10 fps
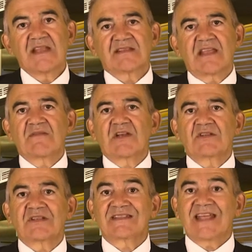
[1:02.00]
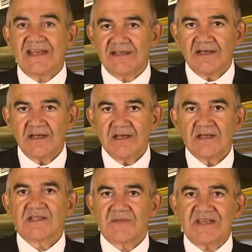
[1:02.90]
710
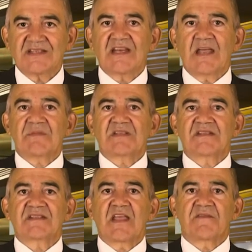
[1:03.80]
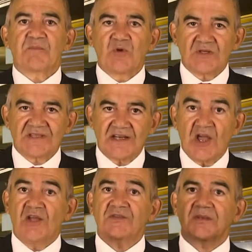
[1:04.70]
Swiss inhabitants have more than
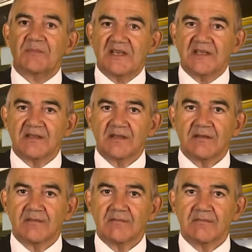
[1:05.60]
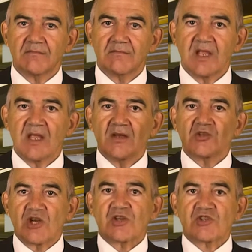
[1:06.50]
100 million.
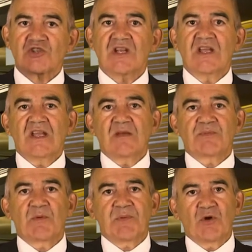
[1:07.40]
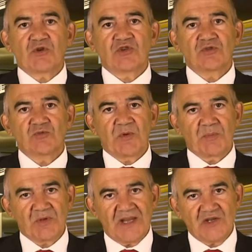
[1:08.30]
Judged in proportion to
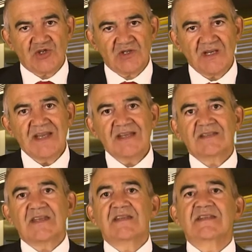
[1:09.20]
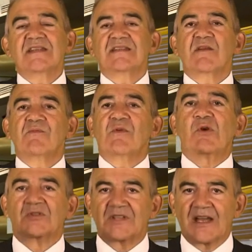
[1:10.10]
population, this is a
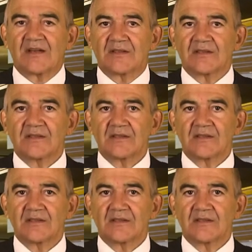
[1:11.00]
world record.